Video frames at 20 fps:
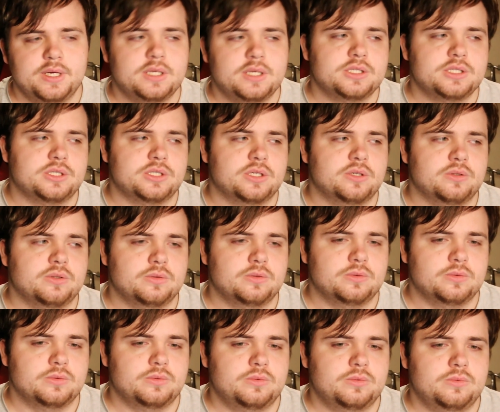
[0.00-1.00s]

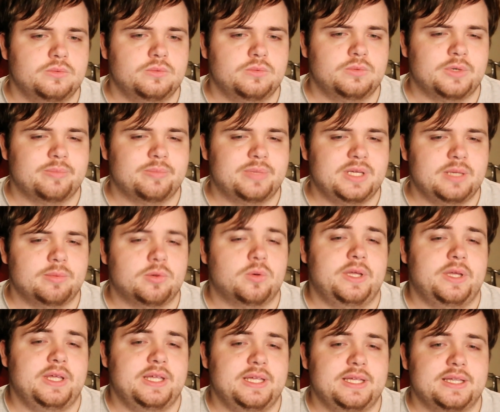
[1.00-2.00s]
So when people hear